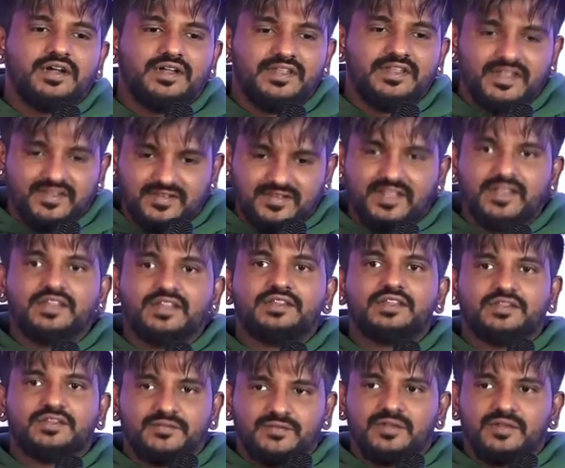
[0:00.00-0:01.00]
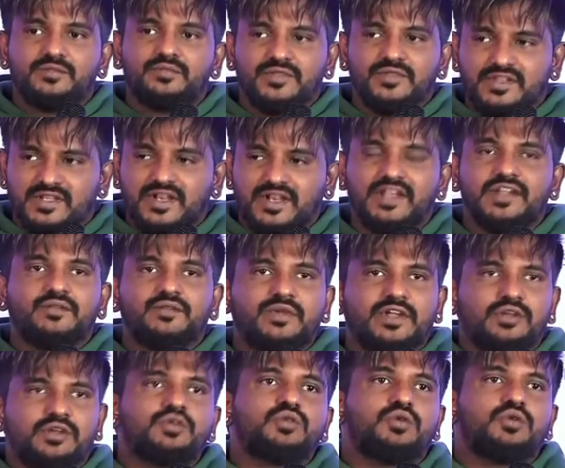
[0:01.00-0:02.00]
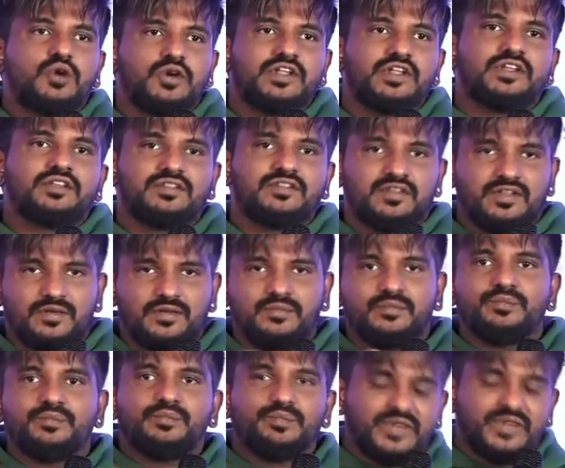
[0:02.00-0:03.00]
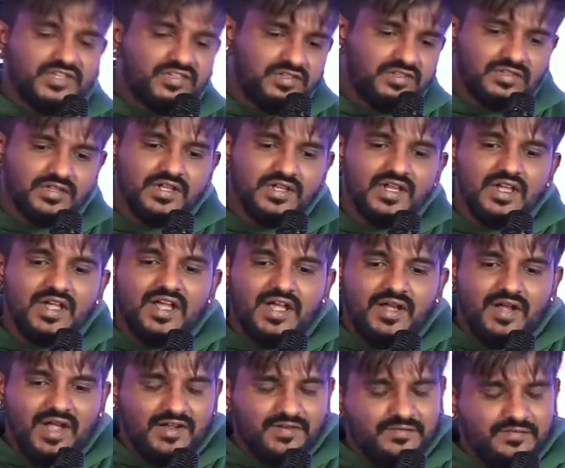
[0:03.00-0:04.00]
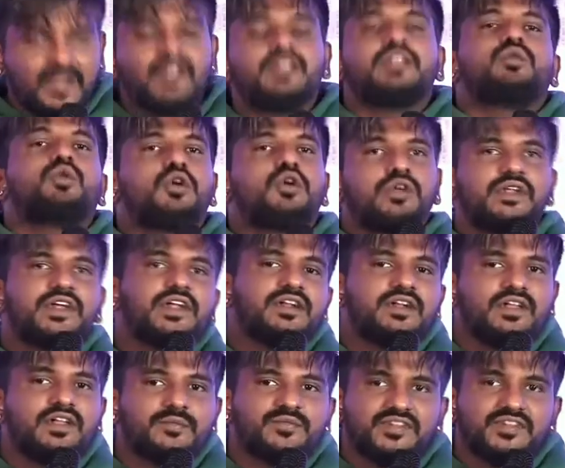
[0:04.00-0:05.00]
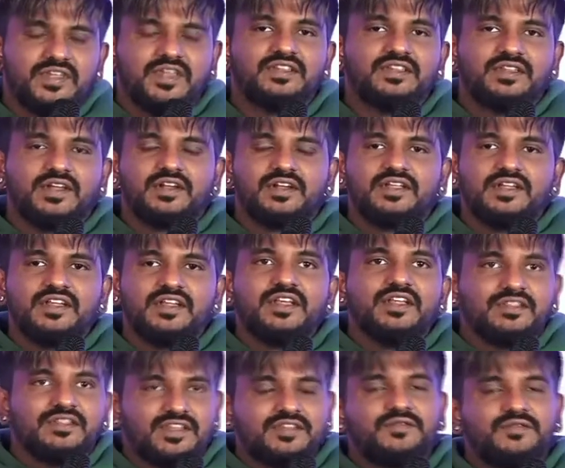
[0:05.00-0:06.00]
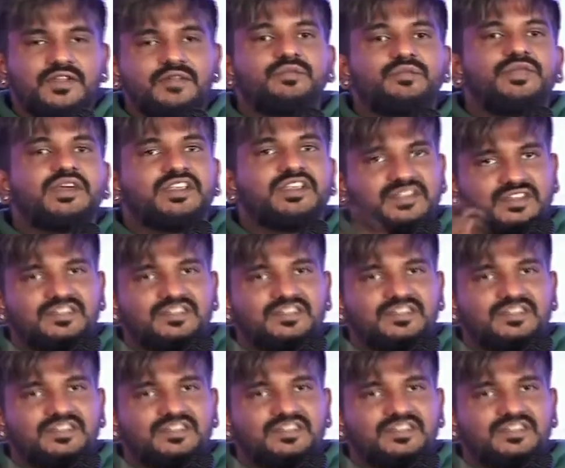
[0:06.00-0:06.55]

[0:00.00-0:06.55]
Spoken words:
He has taken this film in the right way to audience and press. I finally want to end up saying that this film is a